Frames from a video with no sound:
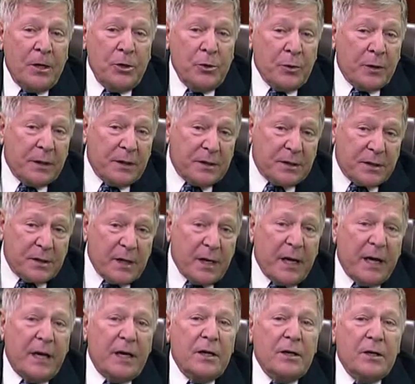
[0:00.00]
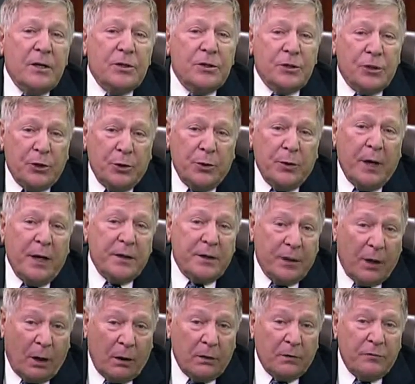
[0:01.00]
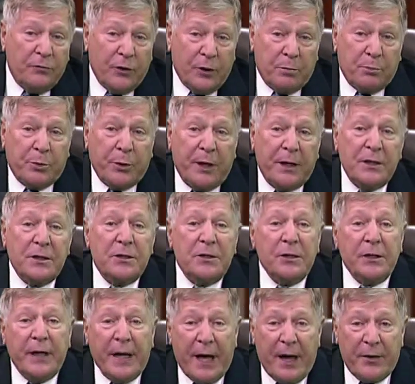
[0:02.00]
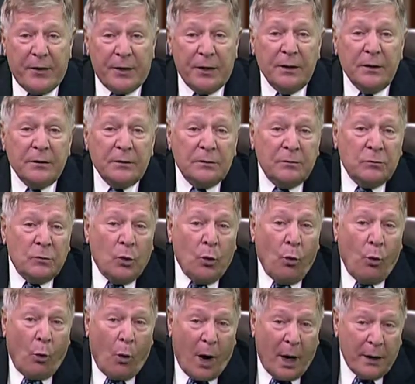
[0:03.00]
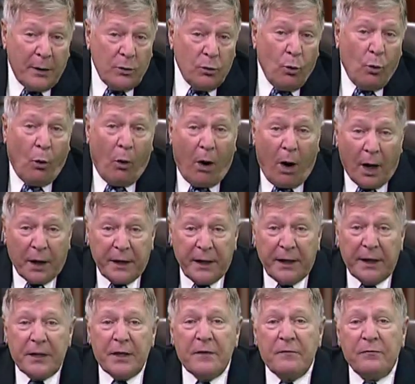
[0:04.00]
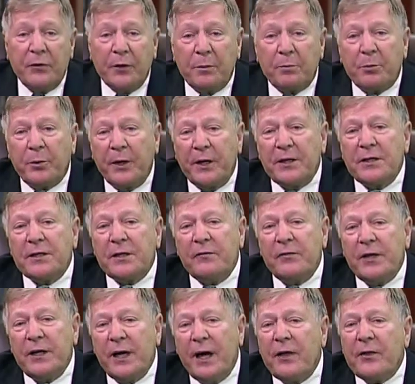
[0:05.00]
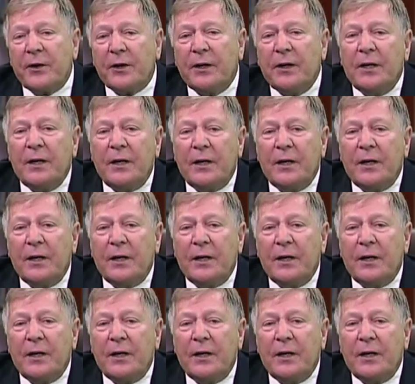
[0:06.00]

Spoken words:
You can see two adult footprints together, one walking in the footprints of the other.